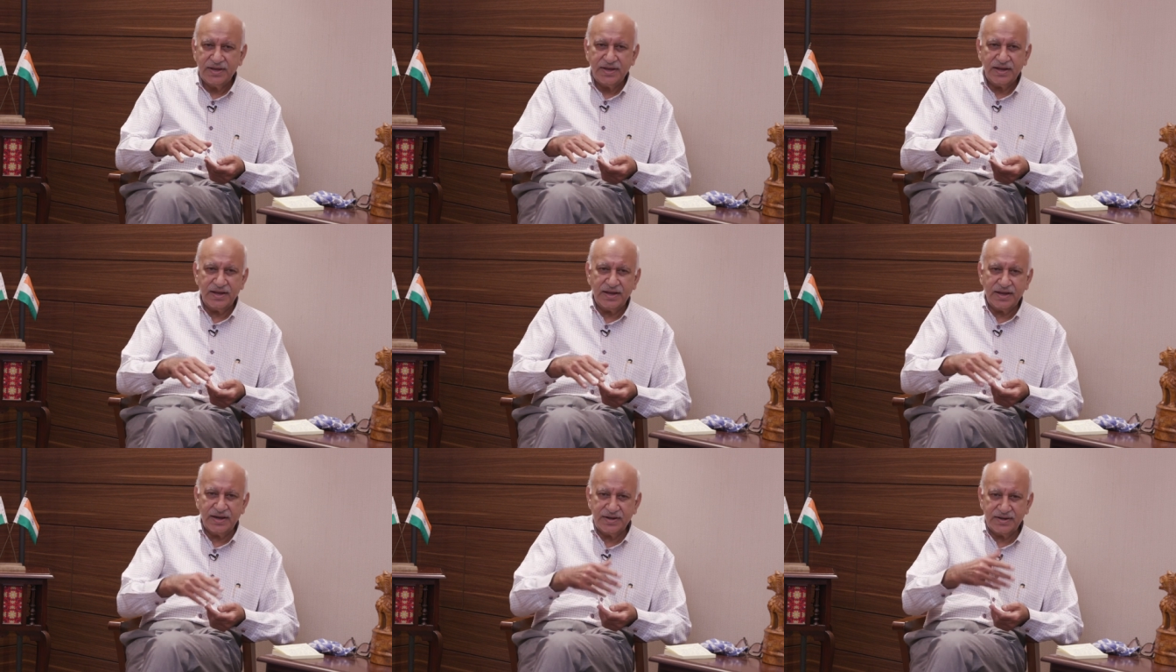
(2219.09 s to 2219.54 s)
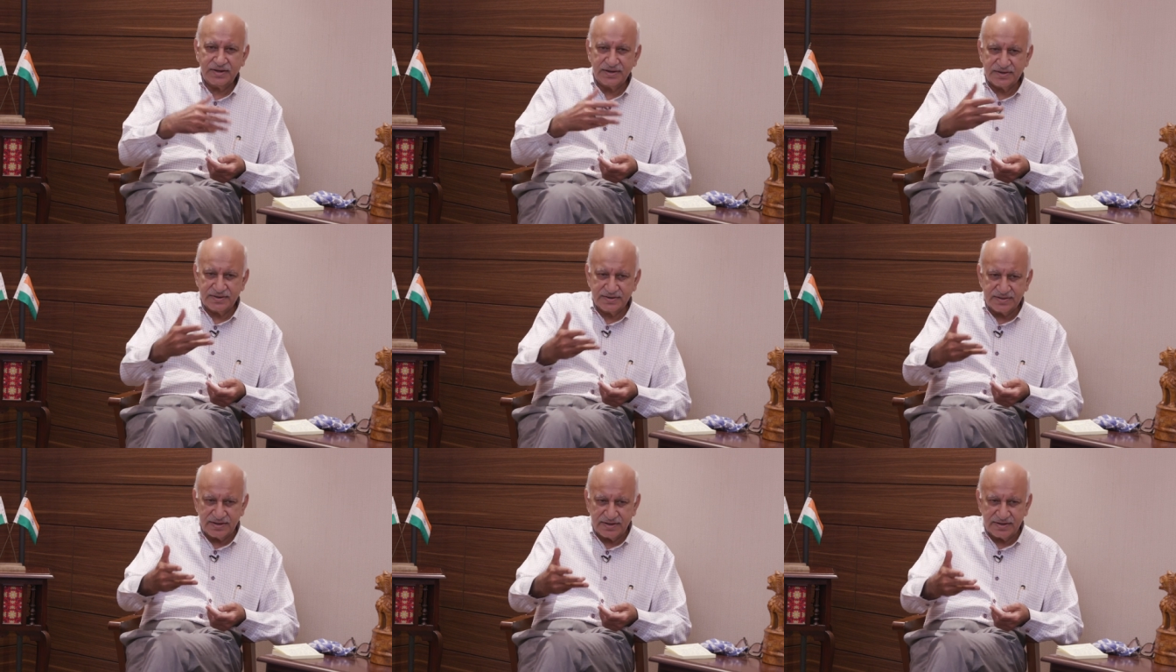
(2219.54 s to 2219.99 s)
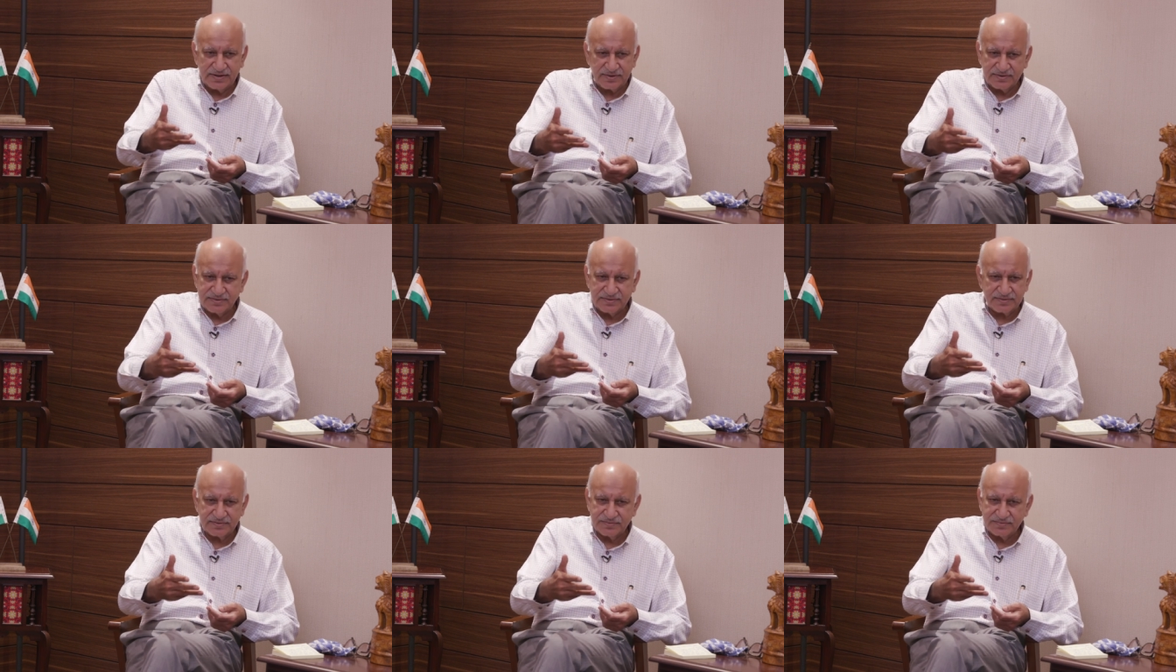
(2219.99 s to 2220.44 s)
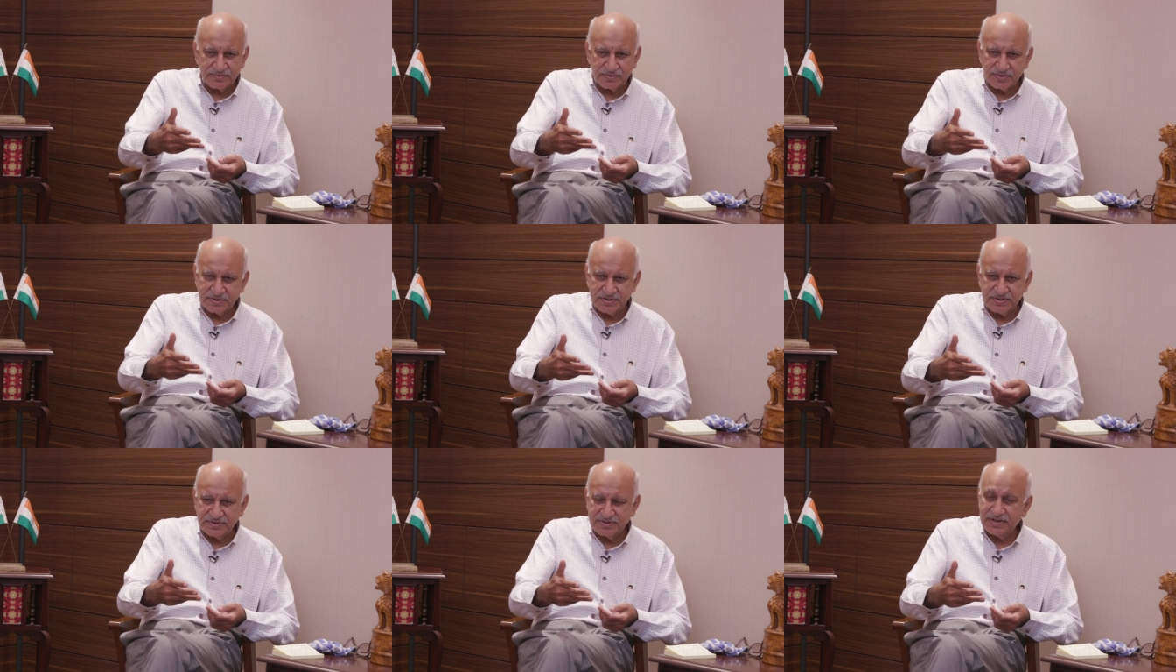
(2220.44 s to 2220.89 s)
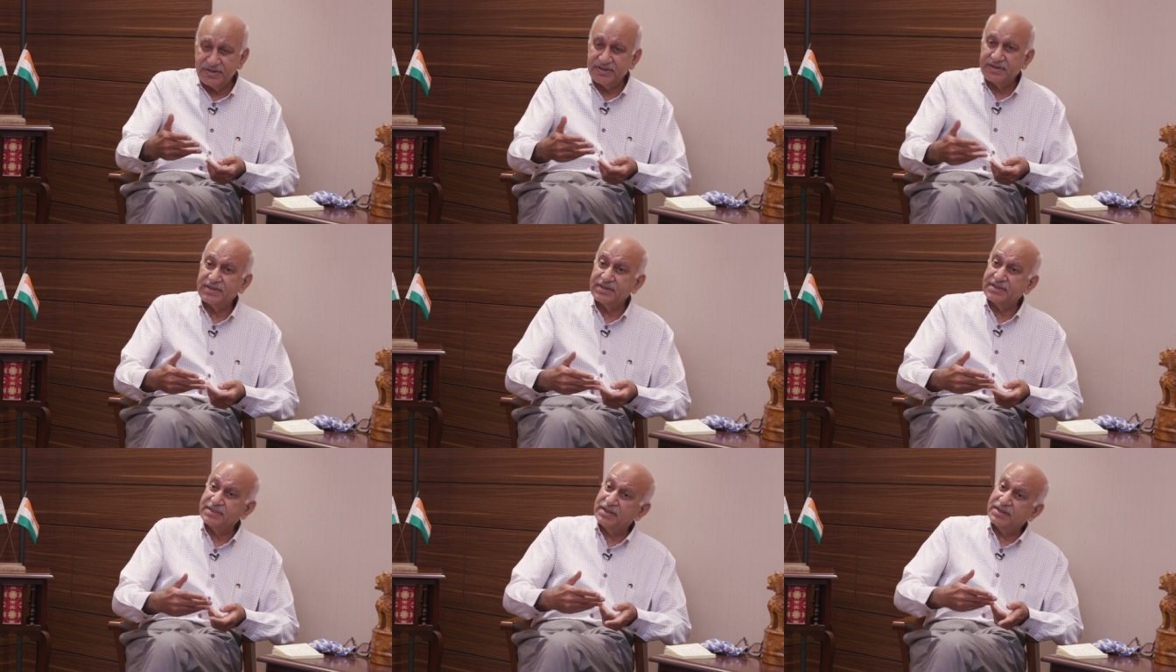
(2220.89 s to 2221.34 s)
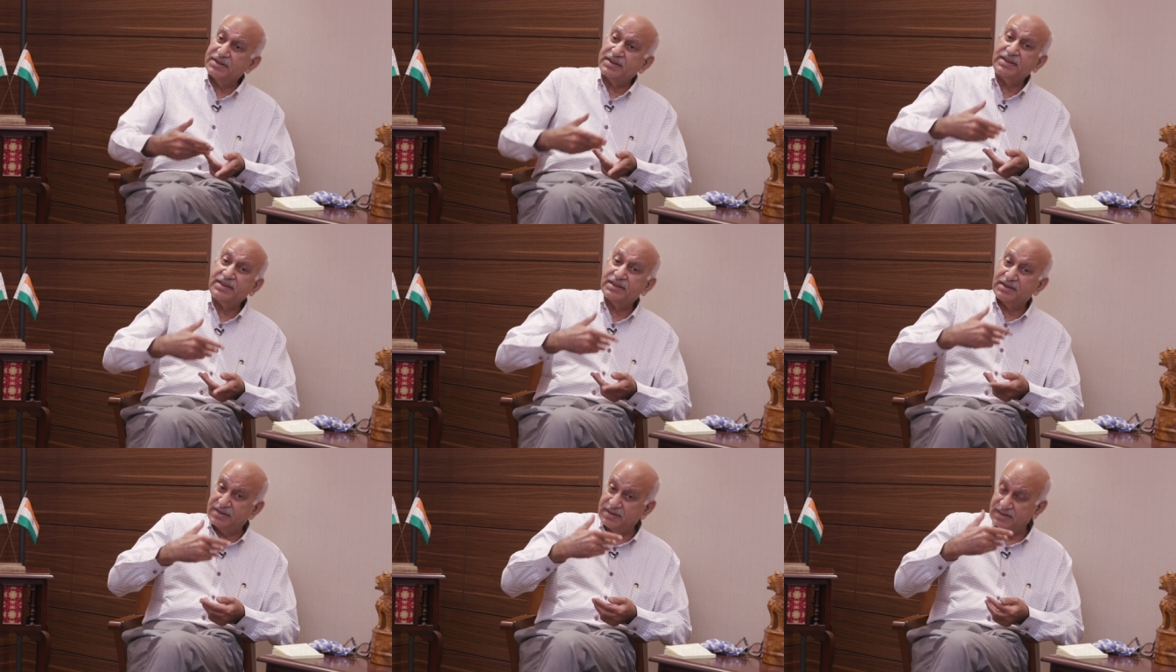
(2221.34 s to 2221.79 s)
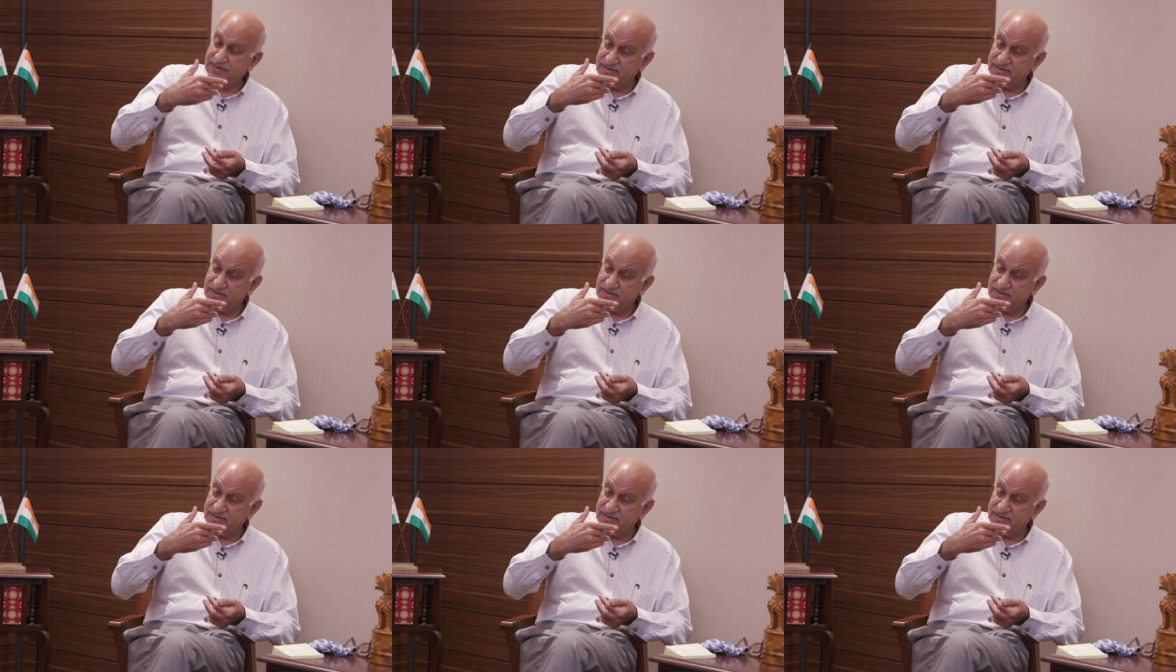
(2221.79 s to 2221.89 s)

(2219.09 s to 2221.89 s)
And then on what he did, and then